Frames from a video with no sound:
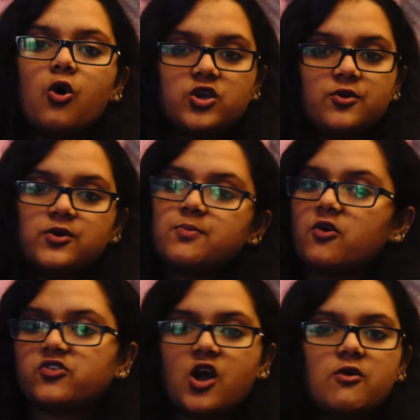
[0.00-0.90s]
or you
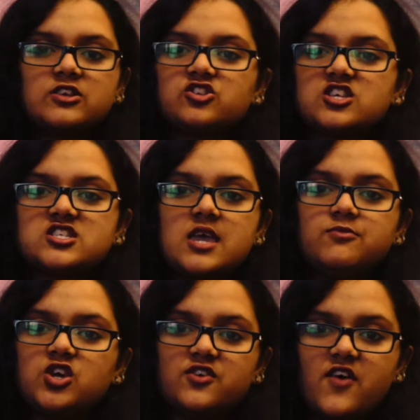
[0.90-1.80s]
both are going to the
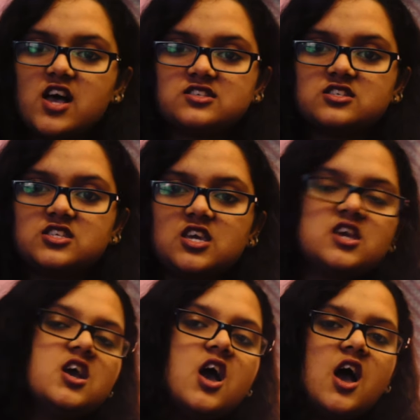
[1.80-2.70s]
same
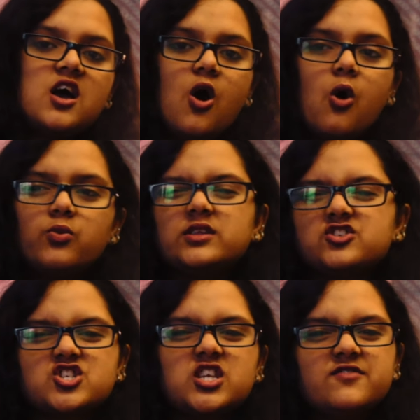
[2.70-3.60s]
university, or
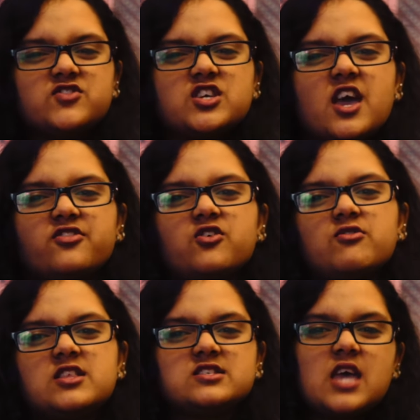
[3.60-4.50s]
we'll just live
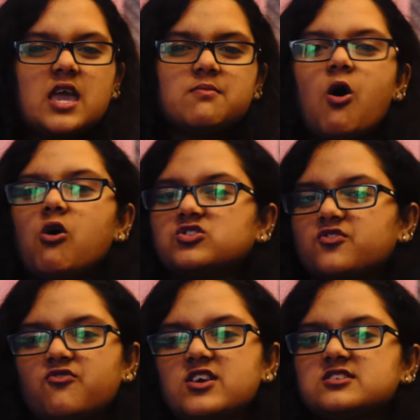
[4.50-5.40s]
together in the same
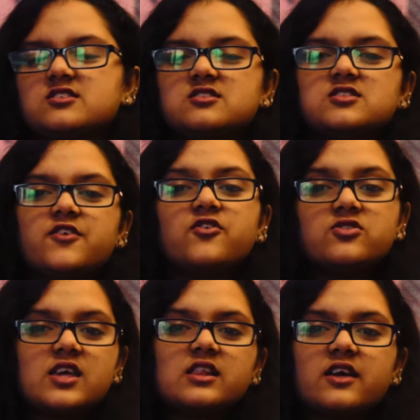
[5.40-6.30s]
halls of residence, if
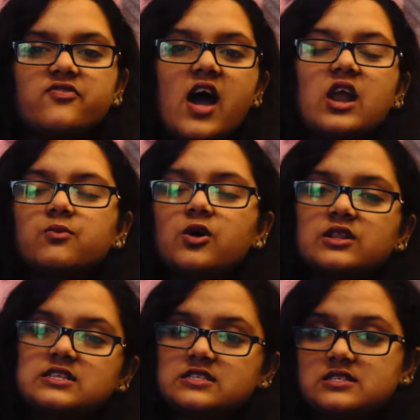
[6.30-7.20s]
you think like that,
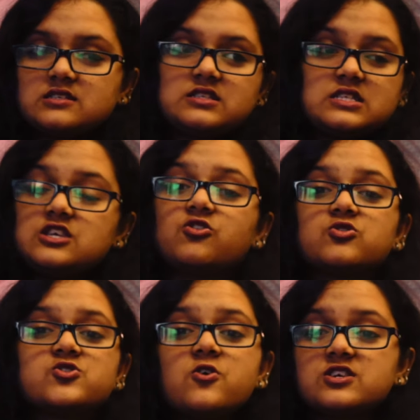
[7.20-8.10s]
well, it's
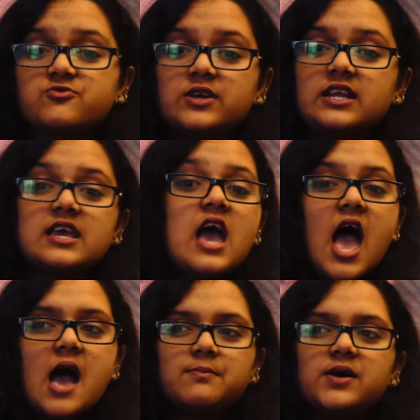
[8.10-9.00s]
your choice really.
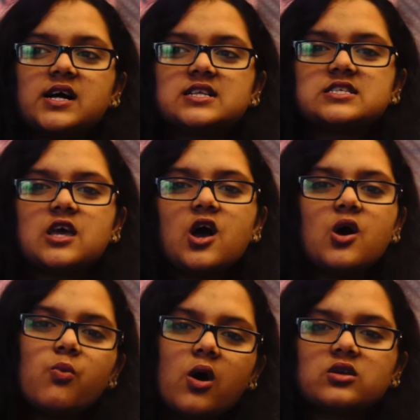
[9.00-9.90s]
But
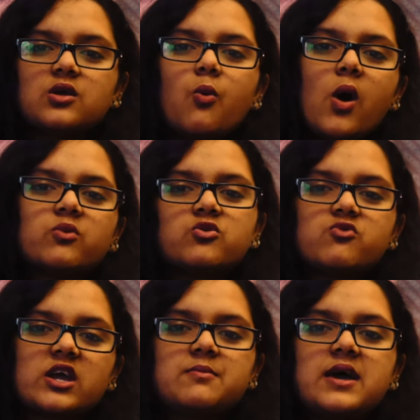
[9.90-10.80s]
what one
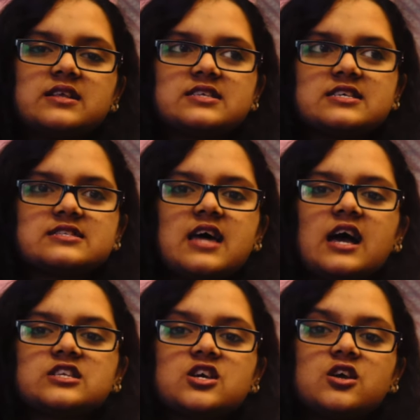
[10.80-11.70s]
would recommend is
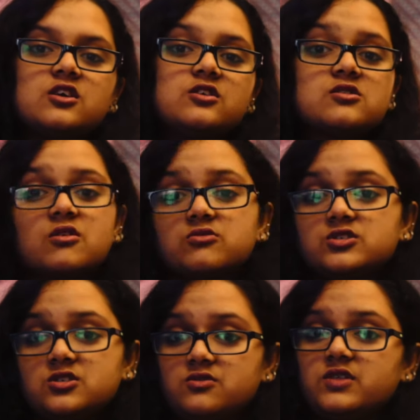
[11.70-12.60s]
that you
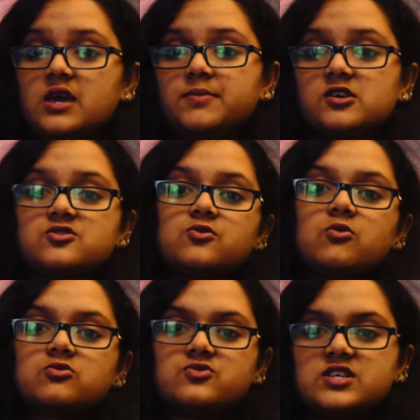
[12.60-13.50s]
don't do that because you're
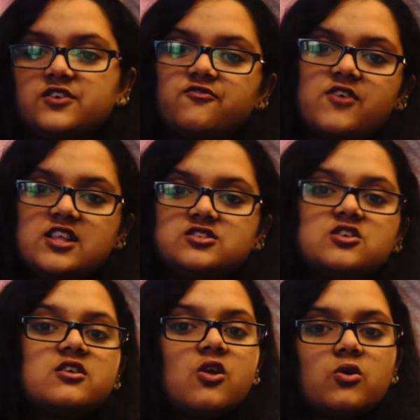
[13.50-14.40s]
already
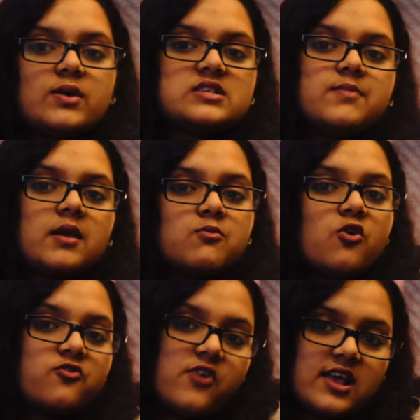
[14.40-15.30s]
friends. You can always make
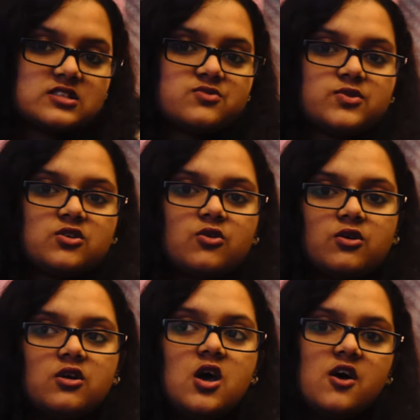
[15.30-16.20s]
more friends with
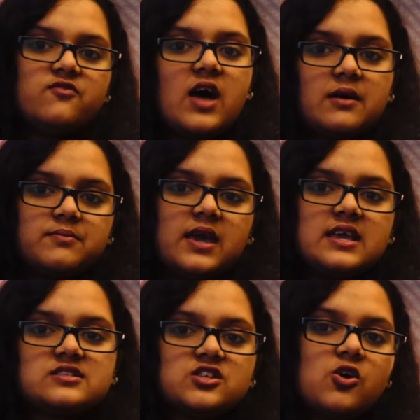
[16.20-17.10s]
your
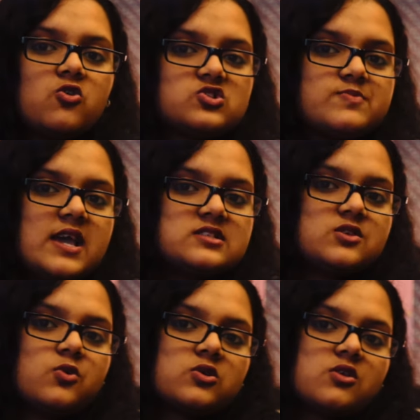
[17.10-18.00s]
flatmates and course
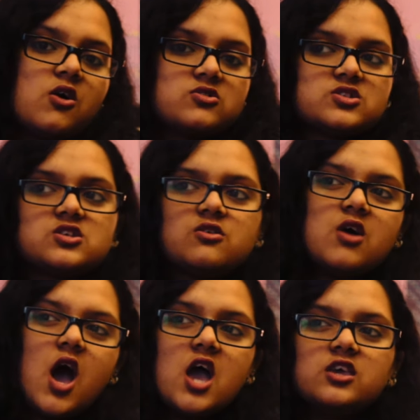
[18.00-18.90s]
mates and whatnot.
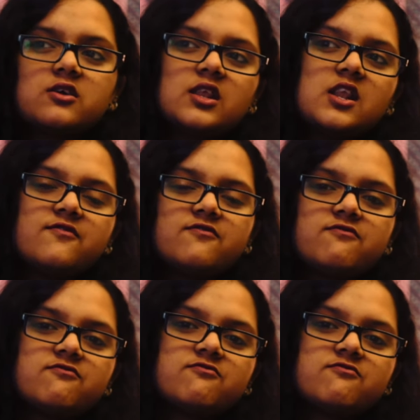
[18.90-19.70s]
So you can live